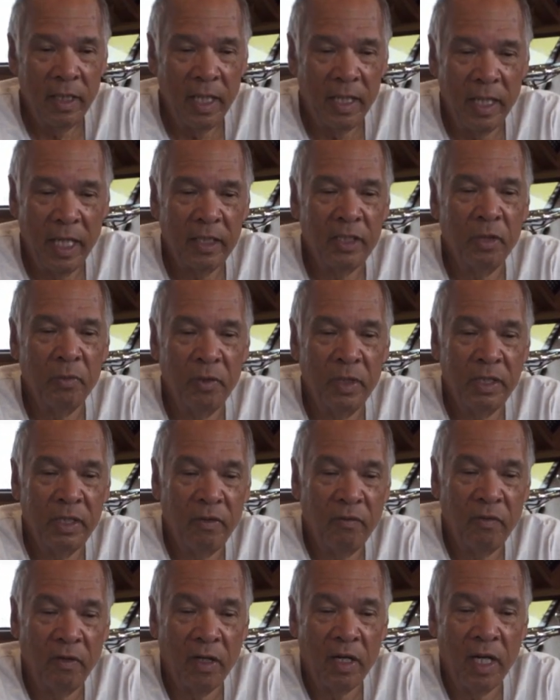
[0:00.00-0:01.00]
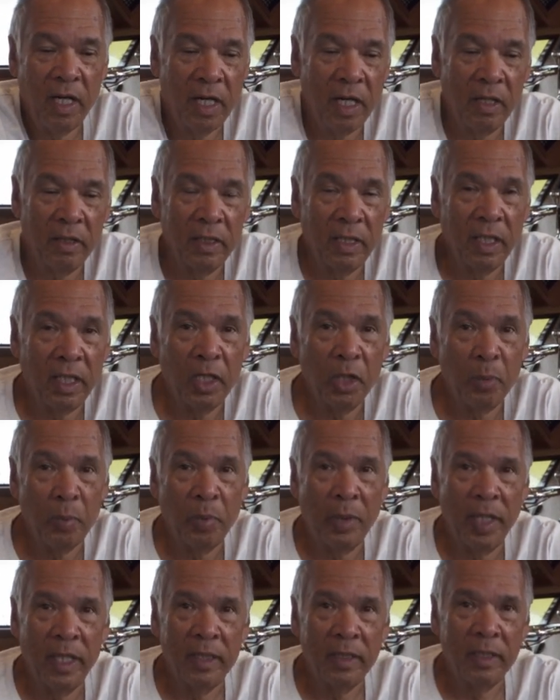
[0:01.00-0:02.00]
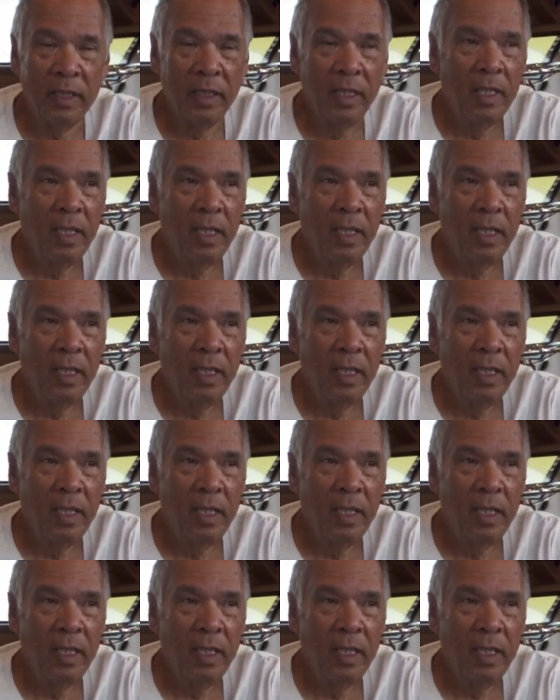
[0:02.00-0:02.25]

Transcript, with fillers: and that's the reason for cutting out the gill plates